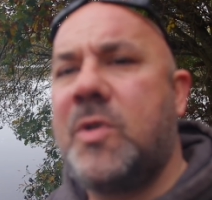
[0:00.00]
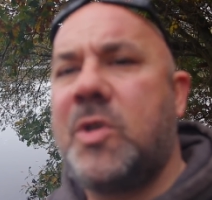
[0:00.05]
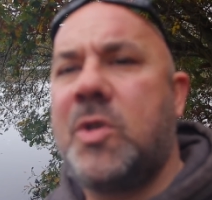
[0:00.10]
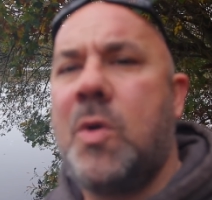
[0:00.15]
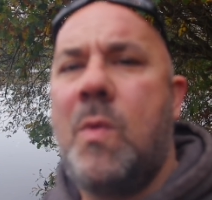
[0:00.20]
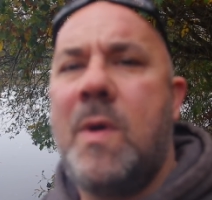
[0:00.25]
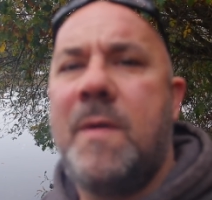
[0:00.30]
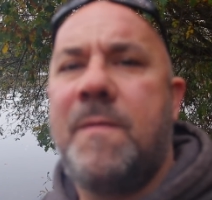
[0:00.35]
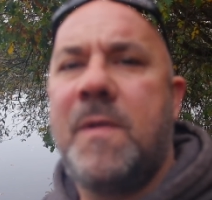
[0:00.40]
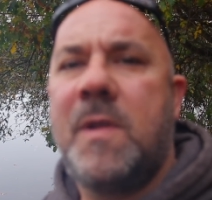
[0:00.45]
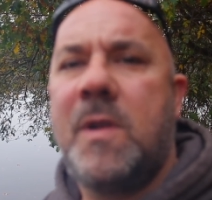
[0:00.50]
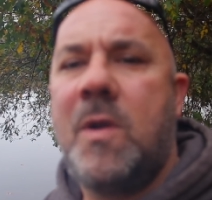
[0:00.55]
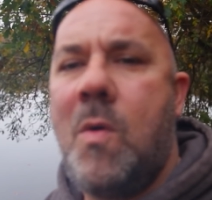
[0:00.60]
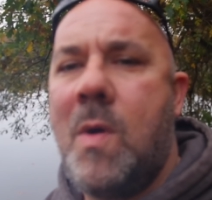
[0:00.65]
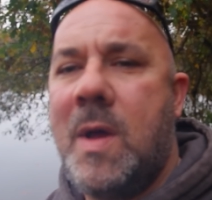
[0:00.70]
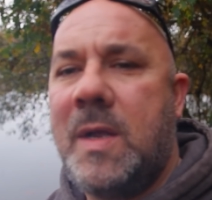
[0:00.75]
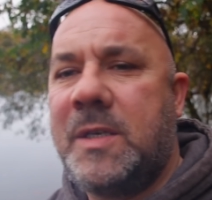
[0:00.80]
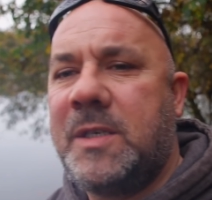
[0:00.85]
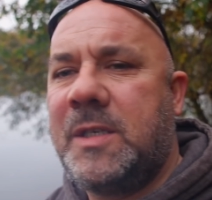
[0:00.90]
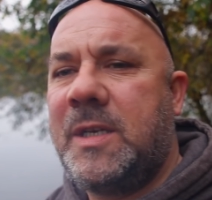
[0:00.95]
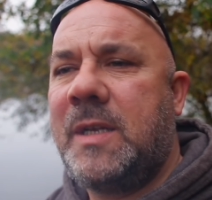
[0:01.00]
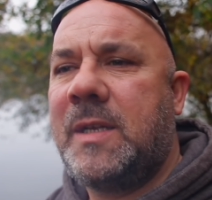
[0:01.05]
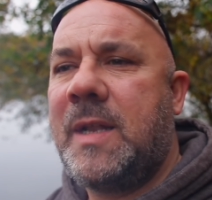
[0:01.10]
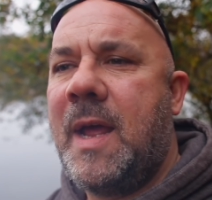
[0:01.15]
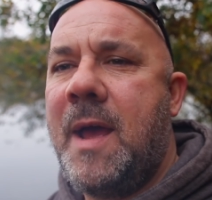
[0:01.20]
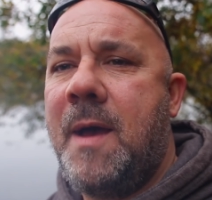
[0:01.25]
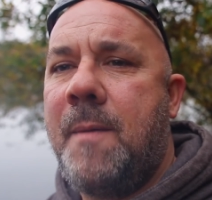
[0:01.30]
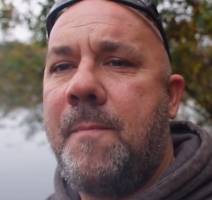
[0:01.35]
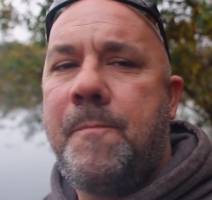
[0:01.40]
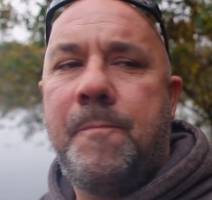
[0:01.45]
sorted for the night, sit
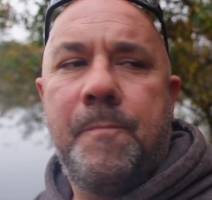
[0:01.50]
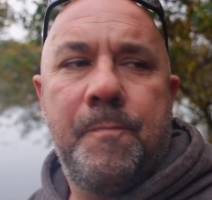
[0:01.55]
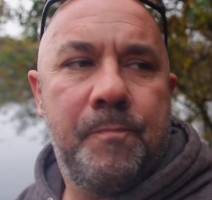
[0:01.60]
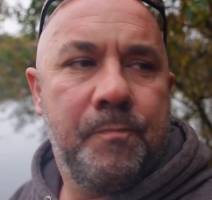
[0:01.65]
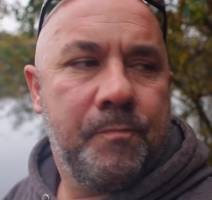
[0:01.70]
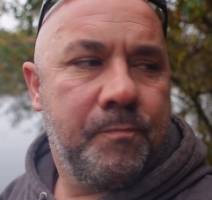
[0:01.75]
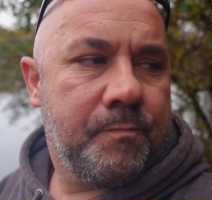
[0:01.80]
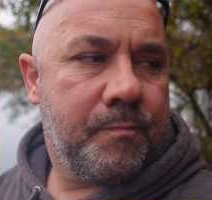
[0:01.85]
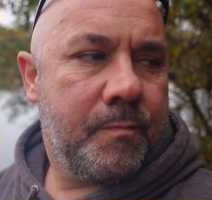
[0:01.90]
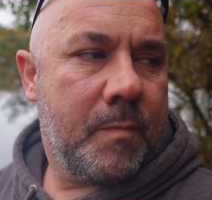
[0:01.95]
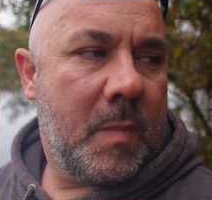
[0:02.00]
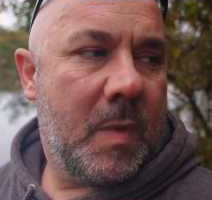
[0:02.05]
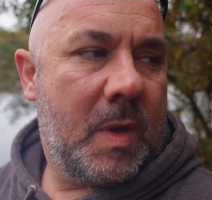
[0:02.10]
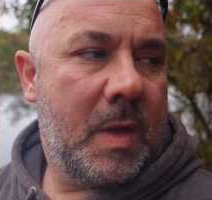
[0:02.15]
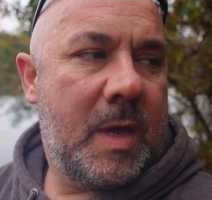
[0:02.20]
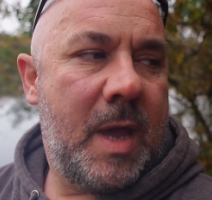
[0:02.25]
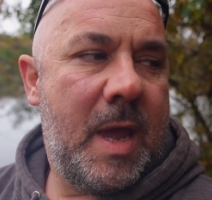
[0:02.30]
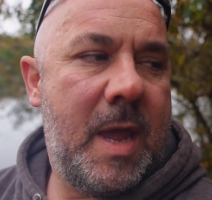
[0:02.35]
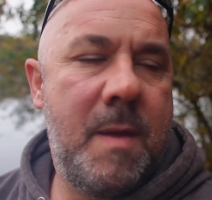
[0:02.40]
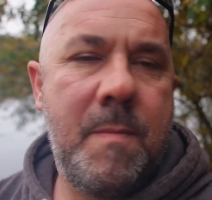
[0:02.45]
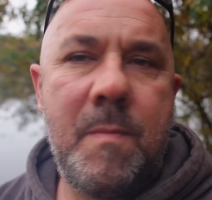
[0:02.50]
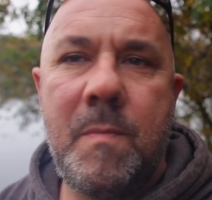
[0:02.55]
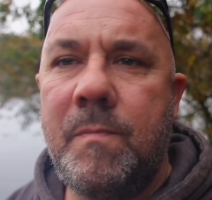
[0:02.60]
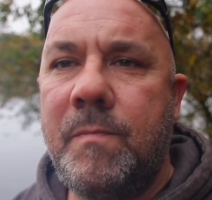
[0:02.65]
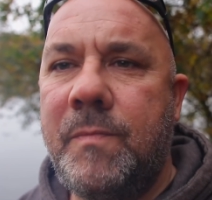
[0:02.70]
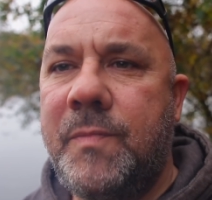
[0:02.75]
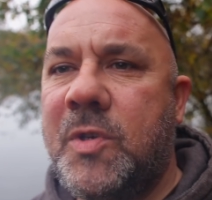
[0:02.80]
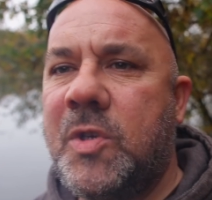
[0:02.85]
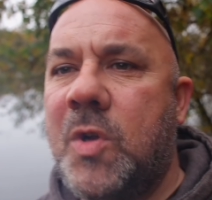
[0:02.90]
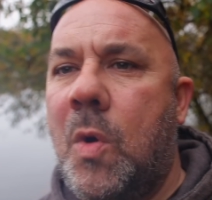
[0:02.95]
down, get
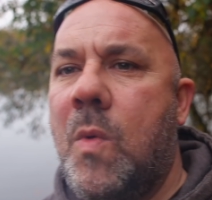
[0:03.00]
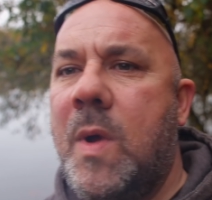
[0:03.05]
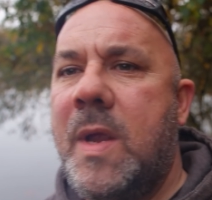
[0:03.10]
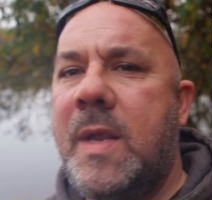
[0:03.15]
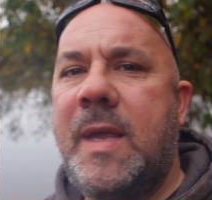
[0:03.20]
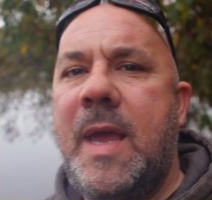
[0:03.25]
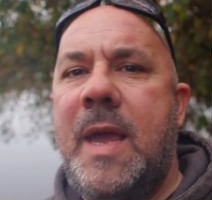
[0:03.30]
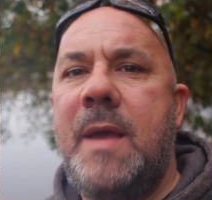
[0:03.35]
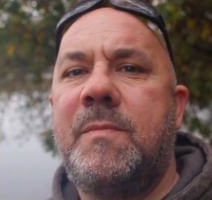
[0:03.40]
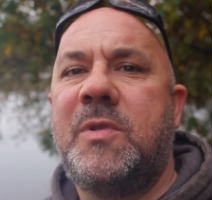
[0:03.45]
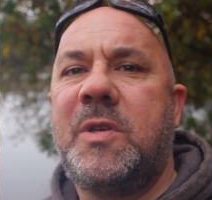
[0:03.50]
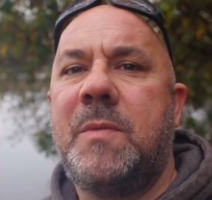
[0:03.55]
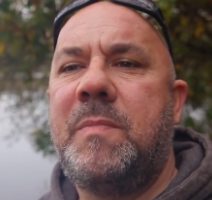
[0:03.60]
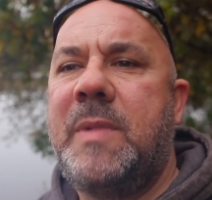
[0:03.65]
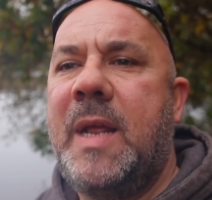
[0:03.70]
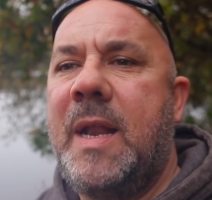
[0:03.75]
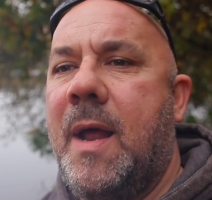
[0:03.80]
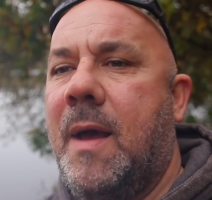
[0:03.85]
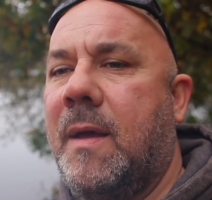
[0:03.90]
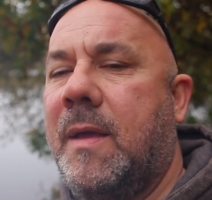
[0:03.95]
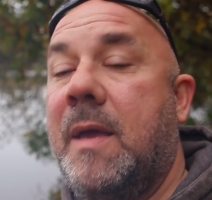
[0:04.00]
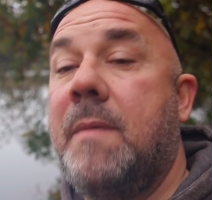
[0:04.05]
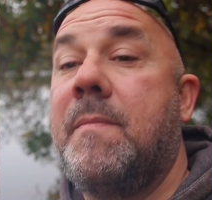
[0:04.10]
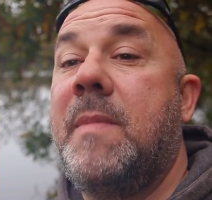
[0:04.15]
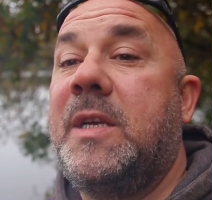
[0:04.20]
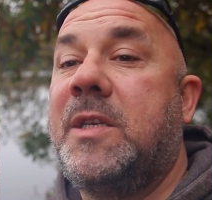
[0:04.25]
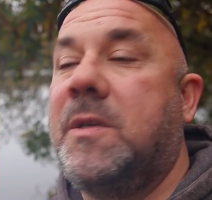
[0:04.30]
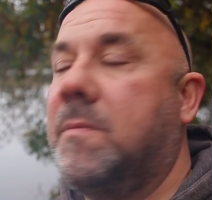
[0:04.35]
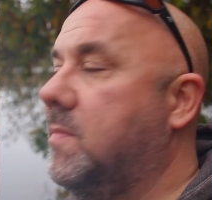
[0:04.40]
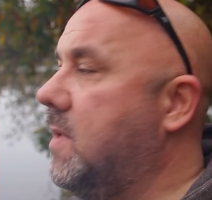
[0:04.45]
him sorted, get him some dinner, get
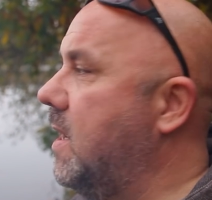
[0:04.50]
me some